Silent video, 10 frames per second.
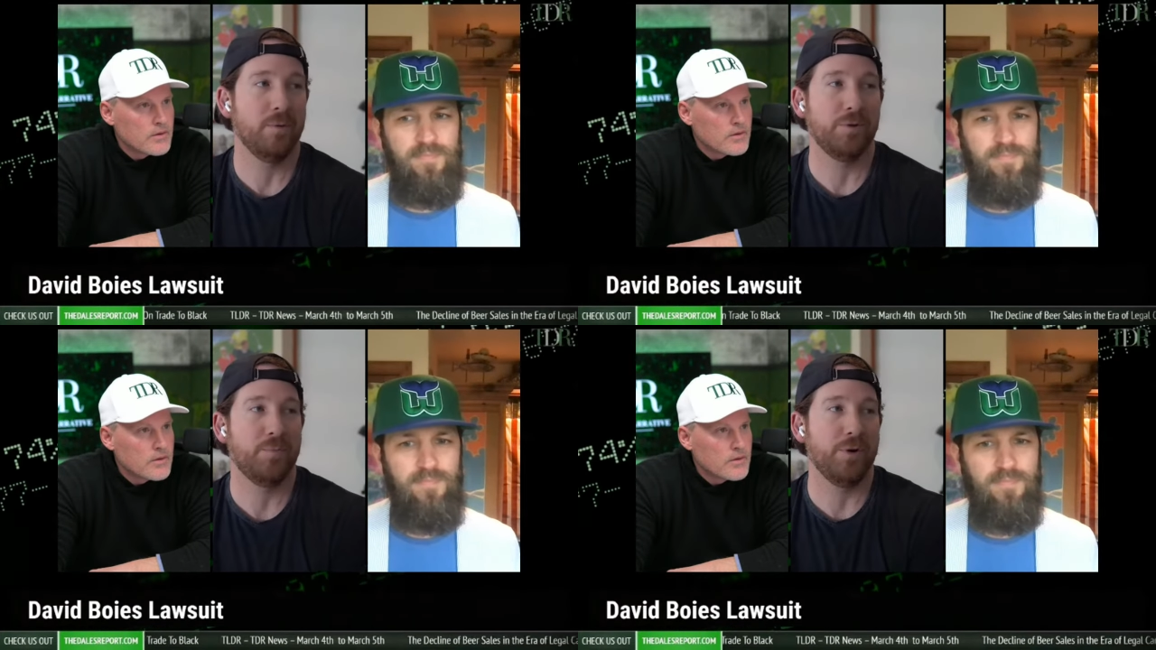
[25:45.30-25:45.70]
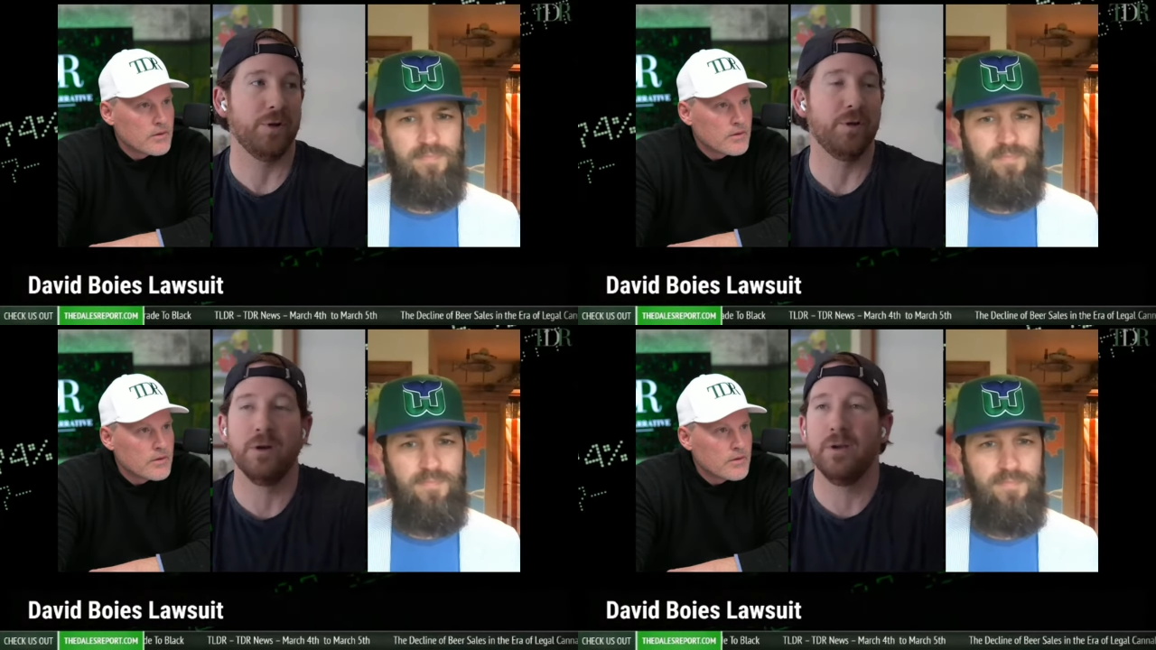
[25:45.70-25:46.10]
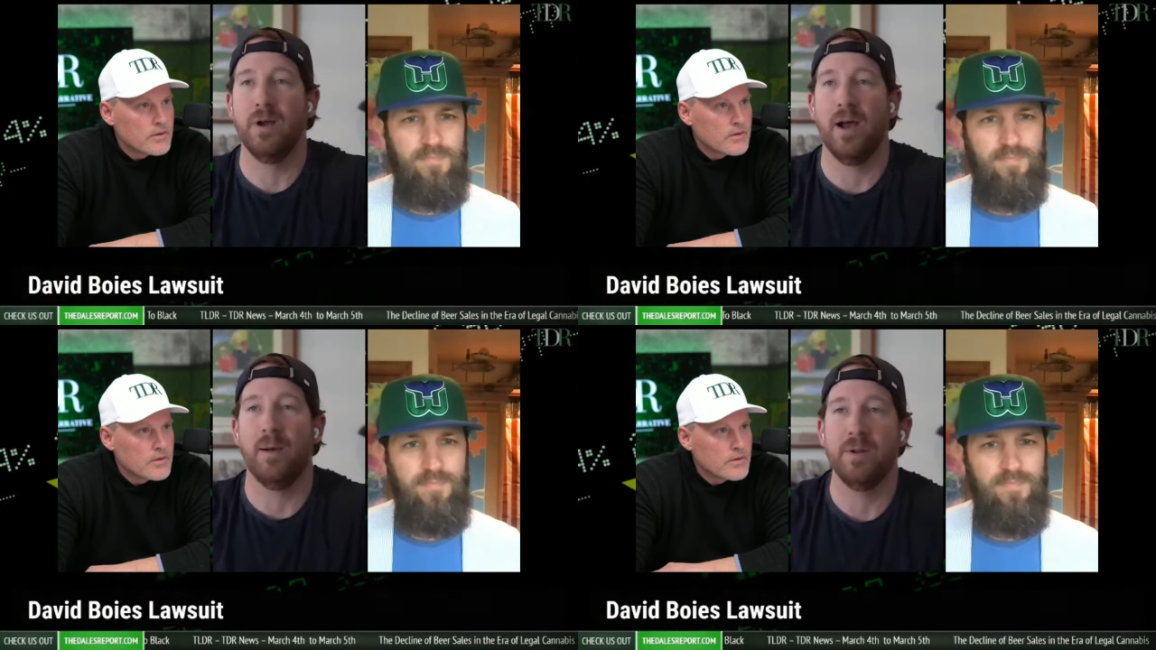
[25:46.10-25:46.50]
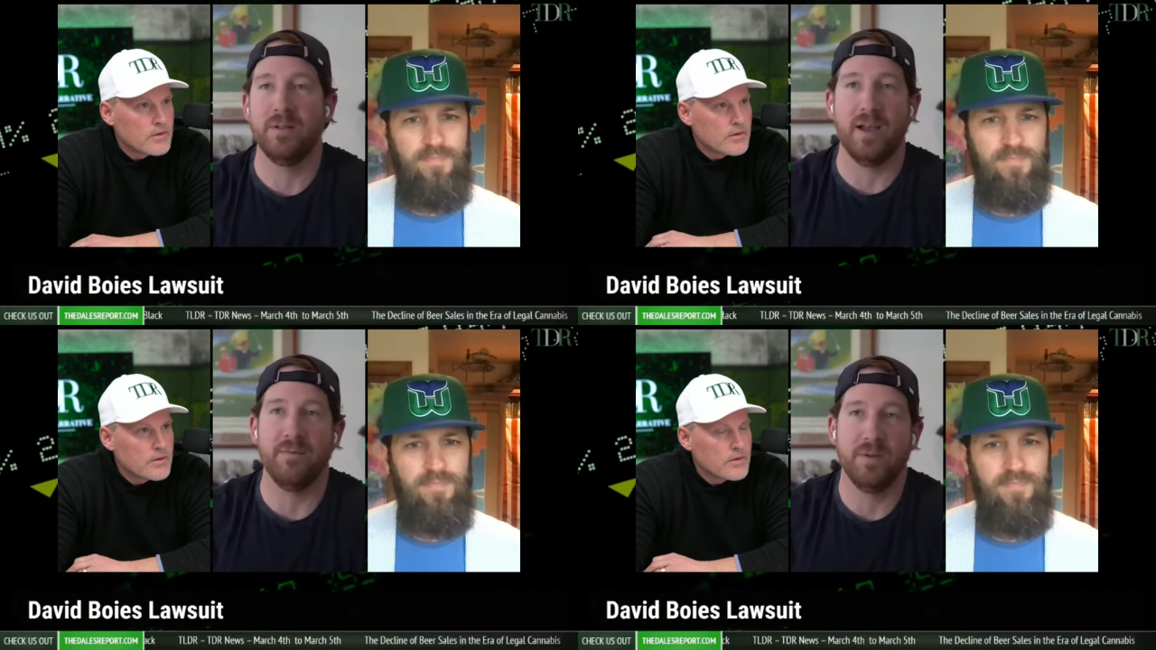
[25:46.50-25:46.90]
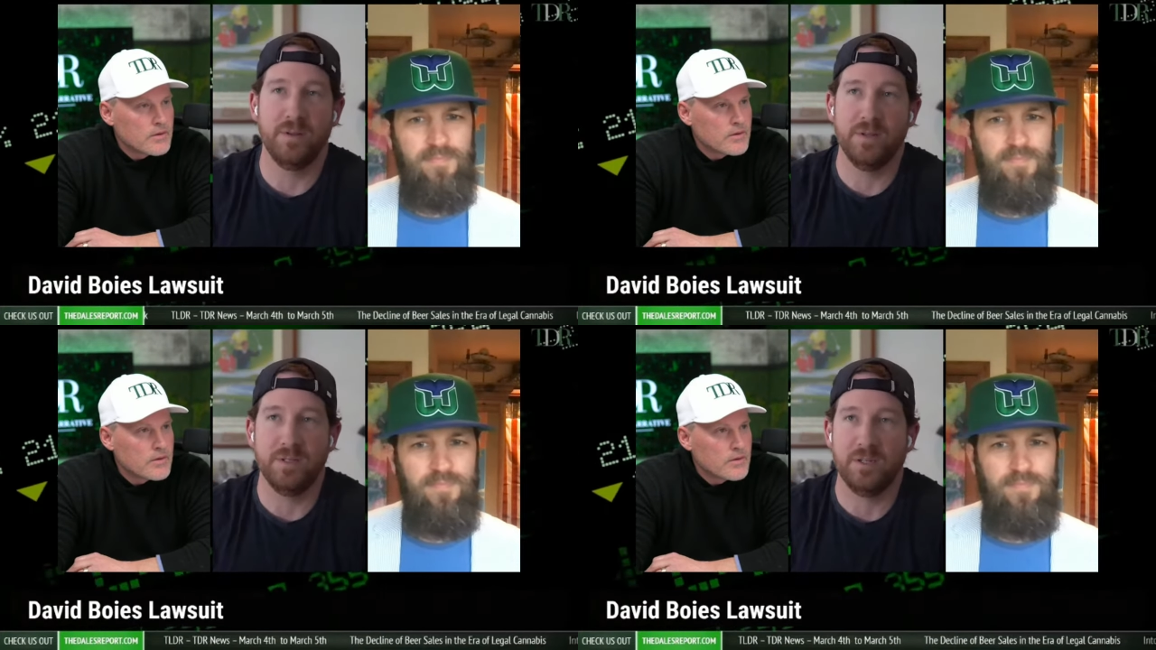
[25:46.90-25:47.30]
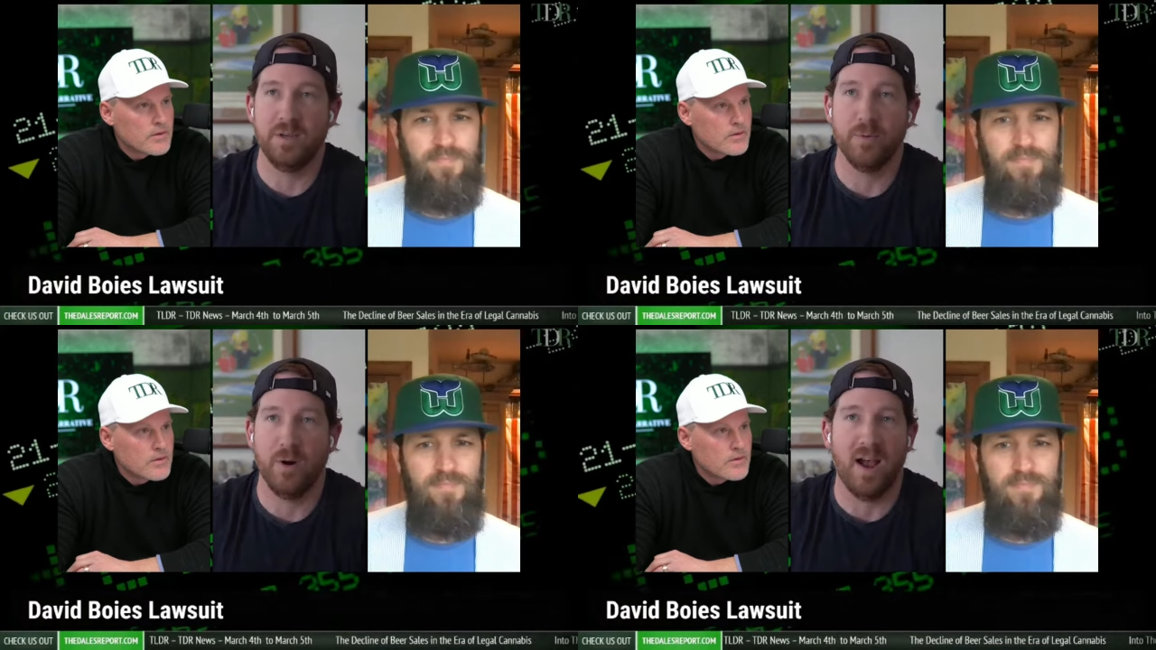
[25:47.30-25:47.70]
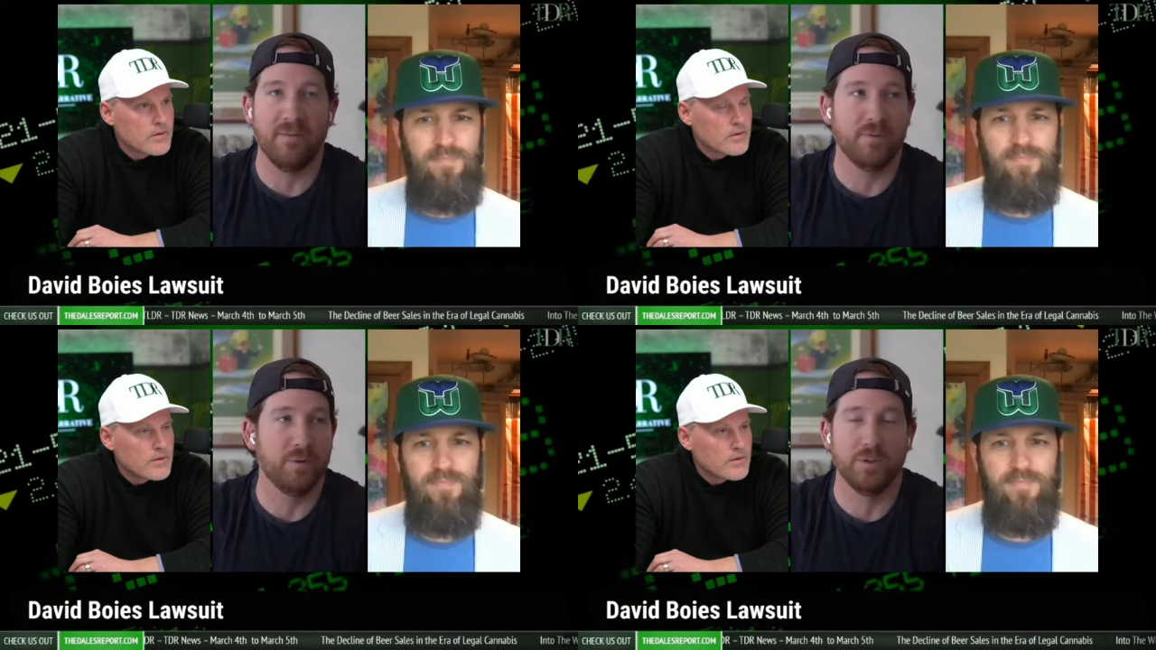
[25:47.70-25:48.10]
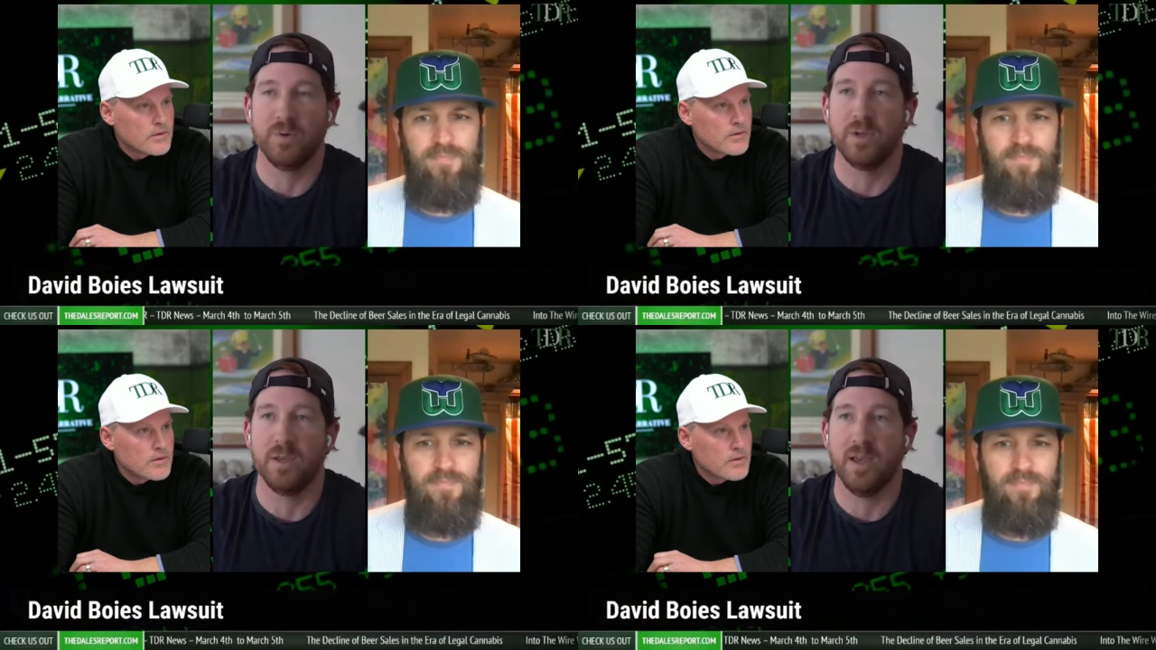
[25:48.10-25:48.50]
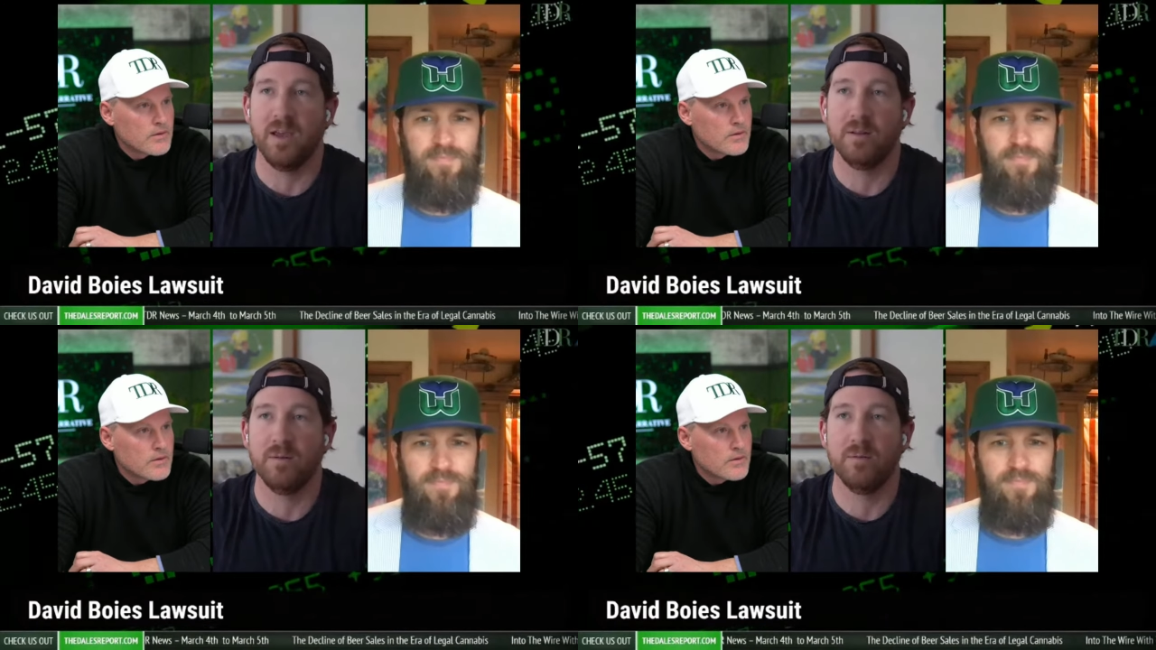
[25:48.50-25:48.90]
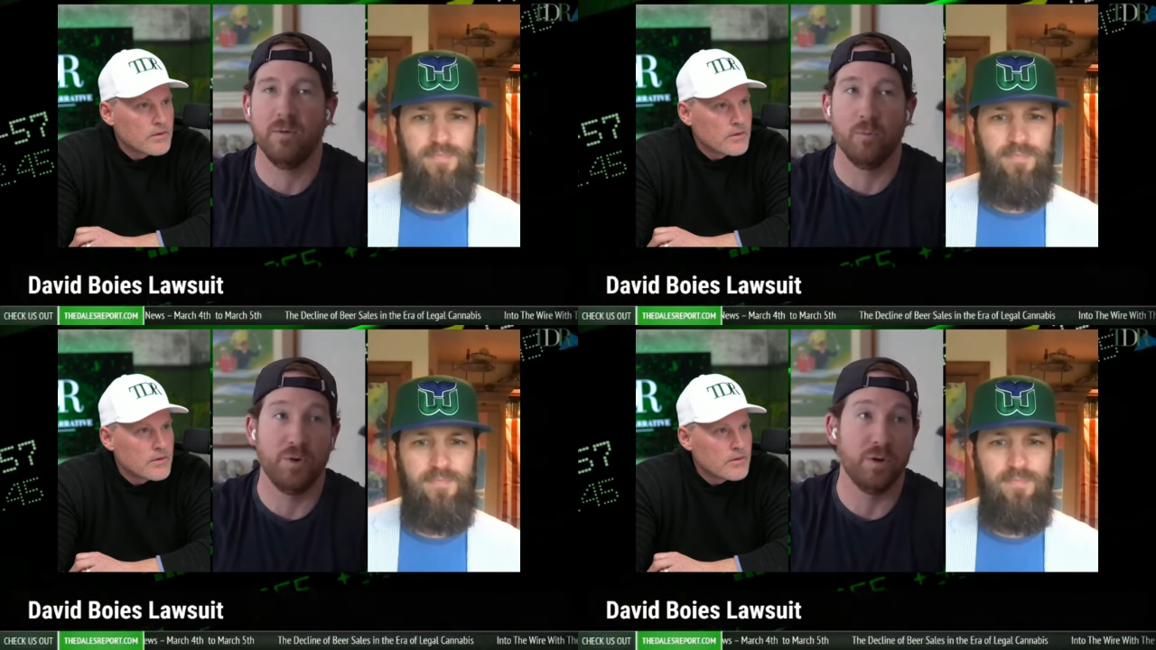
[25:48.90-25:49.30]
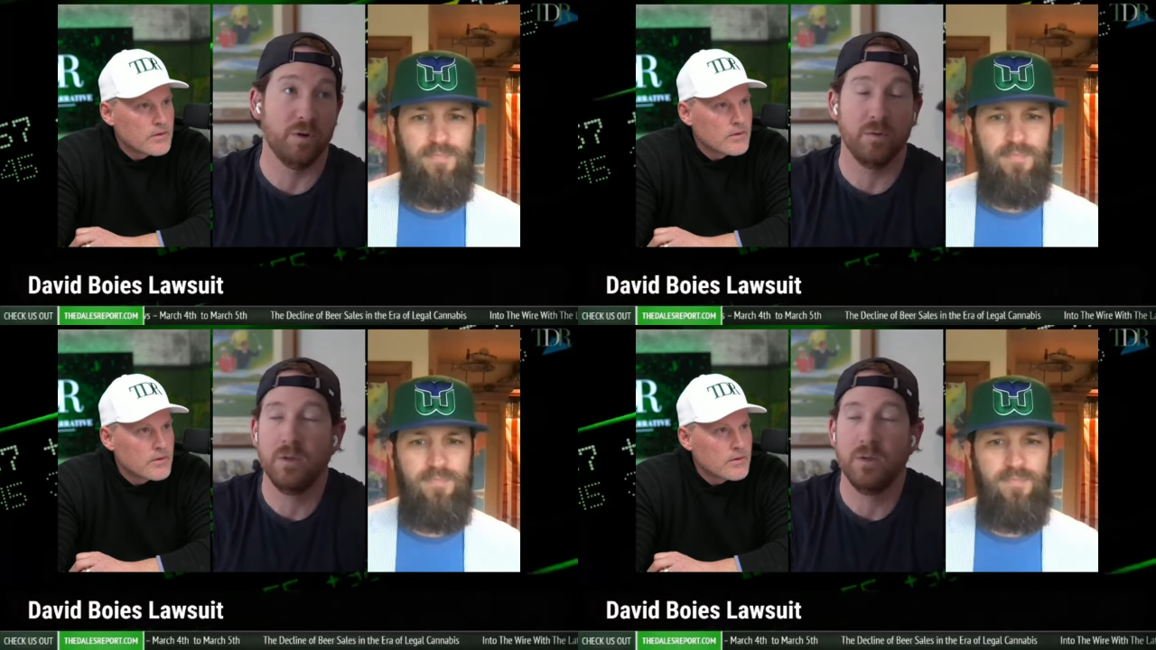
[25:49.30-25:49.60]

Speaker 1: are pretty good. I'm going to dive into these deeper after so we can get a real